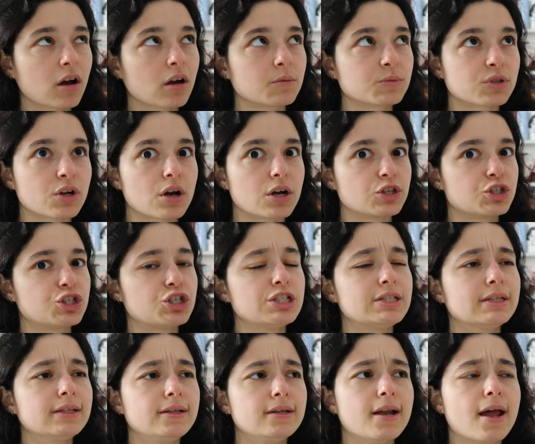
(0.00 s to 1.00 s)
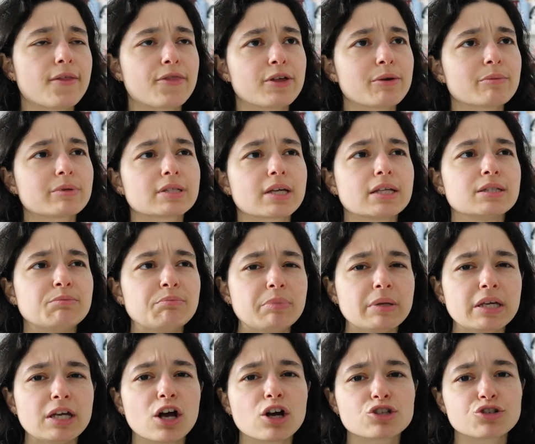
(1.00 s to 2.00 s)
I'm sorry, she did nothing besides
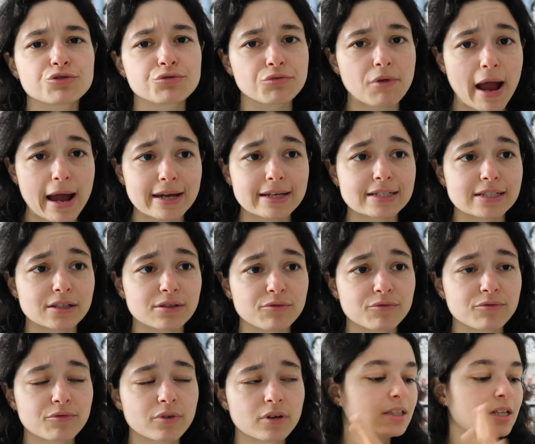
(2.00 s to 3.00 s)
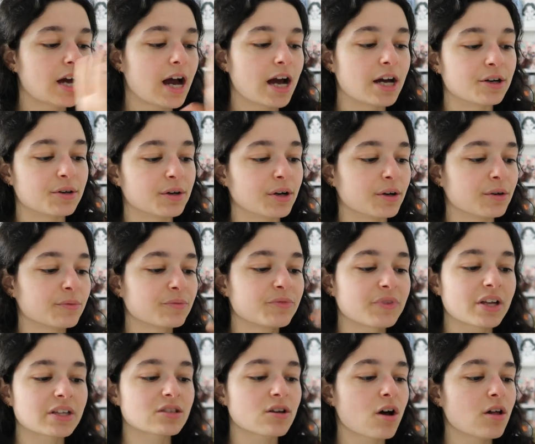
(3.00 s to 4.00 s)
be attractive. I don't know.
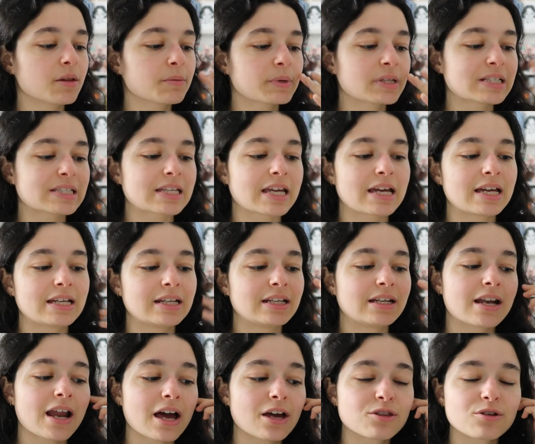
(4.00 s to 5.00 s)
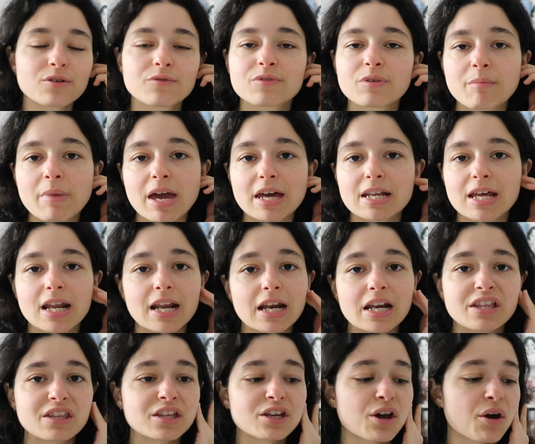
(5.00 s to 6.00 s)
That's all I'm gonna say. Neither of the men had
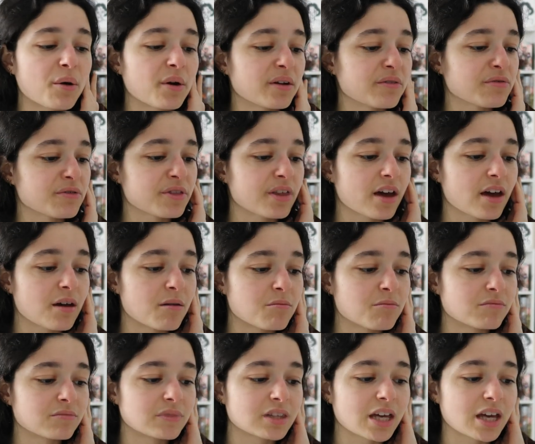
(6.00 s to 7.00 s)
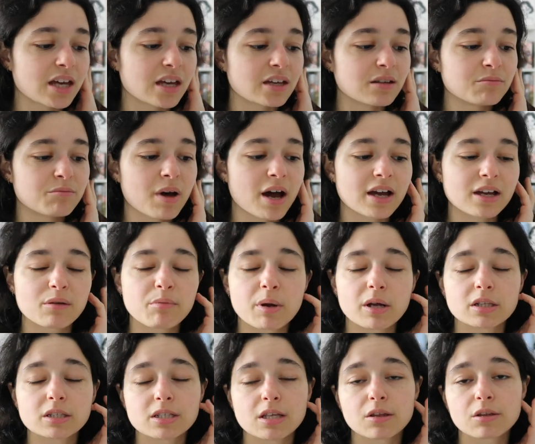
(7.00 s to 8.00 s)
anything going for them. I could
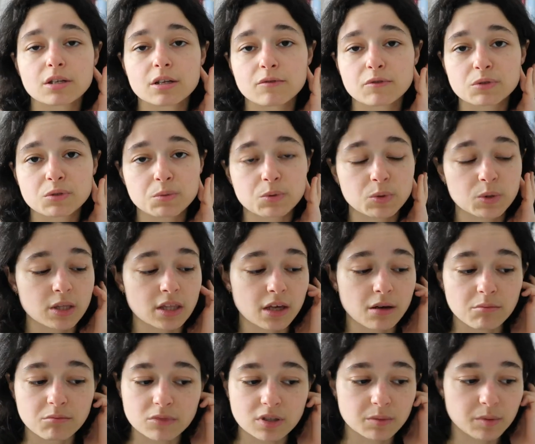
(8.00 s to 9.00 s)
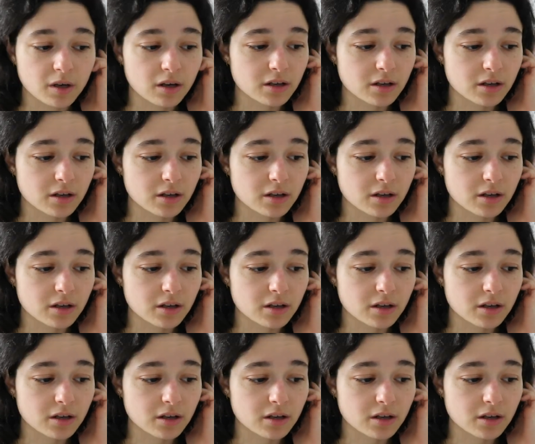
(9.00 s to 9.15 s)
barely tell the difference between them, to be